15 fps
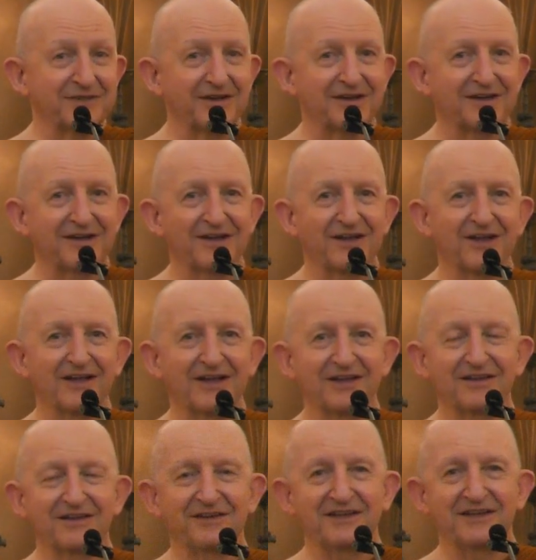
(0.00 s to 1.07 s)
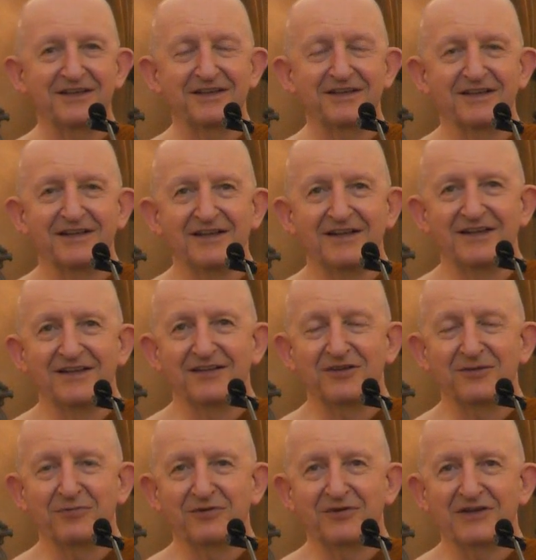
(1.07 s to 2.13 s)
And
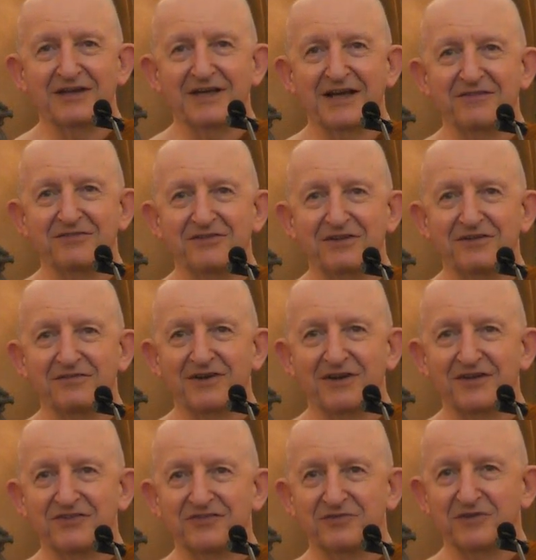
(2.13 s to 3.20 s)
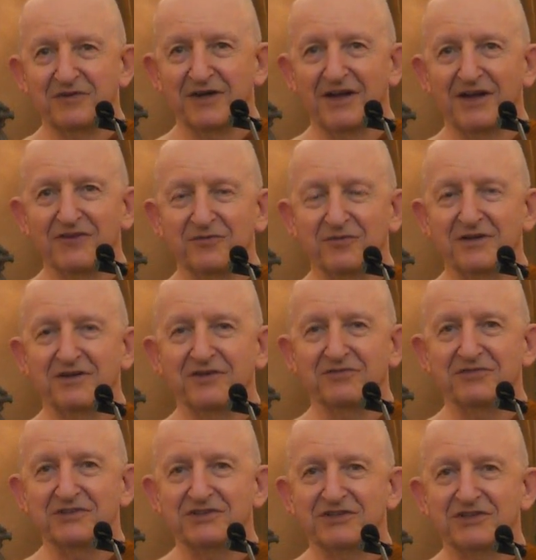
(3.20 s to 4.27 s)
the Buddha gave the advice, as one is
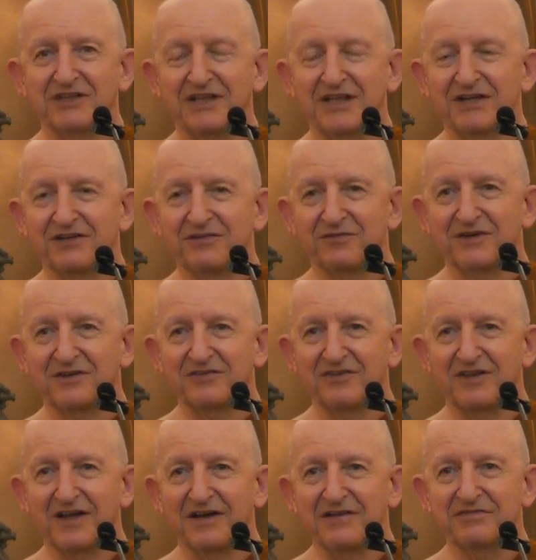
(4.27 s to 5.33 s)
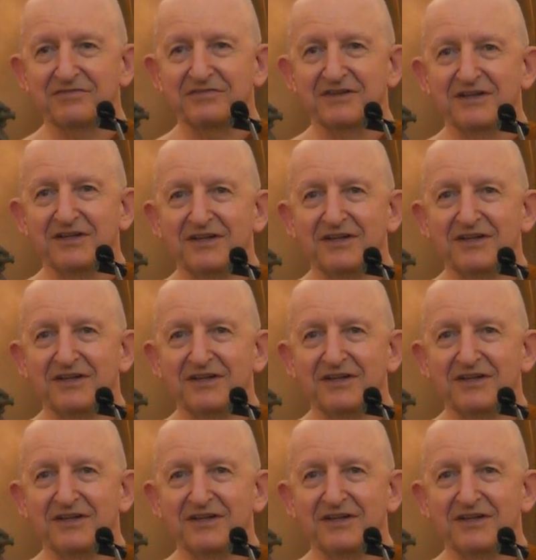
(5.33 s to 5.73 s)
reaching the end of one's life,